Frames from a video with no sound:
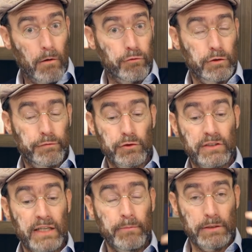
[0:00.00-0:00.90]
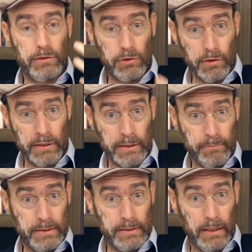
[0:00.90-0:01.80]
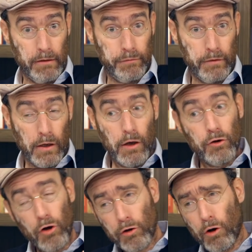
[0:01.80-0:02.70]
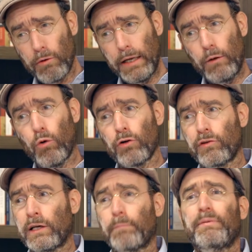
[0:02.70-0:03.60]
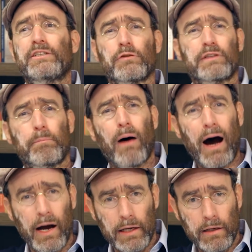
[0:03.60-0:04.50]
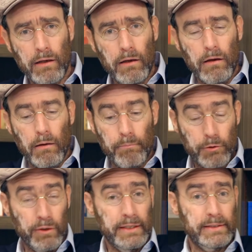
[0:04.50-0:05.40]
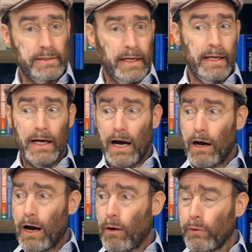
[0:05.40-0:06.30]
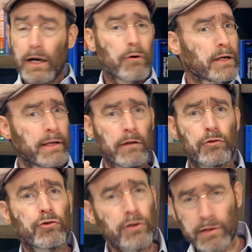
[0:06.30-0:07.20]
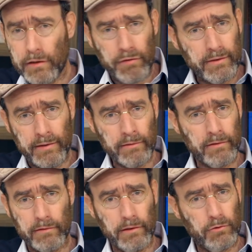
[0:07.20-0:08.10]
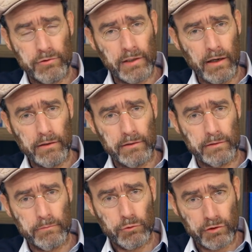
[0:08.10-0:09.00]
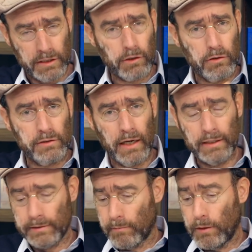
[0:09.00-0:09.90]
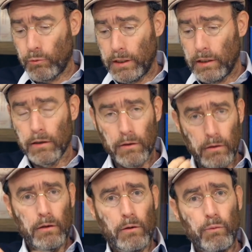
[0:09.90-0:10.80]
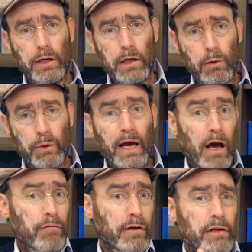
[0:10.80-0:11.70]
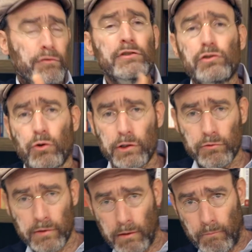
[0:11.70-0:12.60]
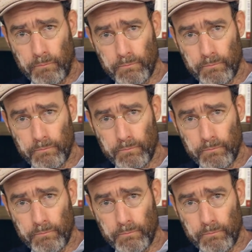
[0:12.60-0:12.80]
For the first time asserting itself, not only wanting a piece of the pie, but really saying, we are an alternative identity to Zionism, to secular Zionism, and we have a different story to tell.